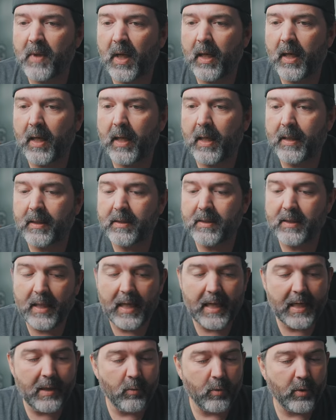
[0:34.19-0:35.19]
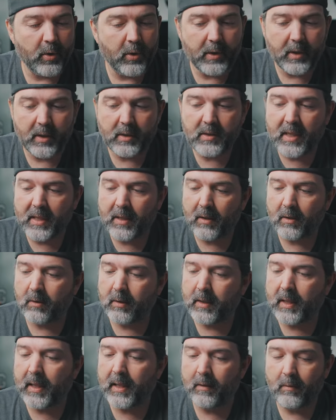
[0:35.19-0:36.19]
uh, today we're gonna take a
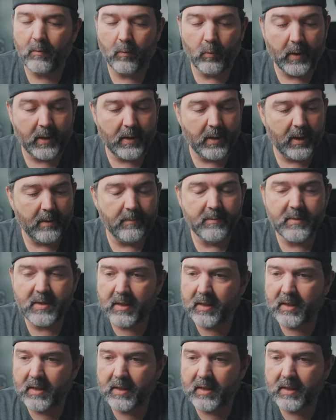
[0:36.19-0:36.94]
look at what comes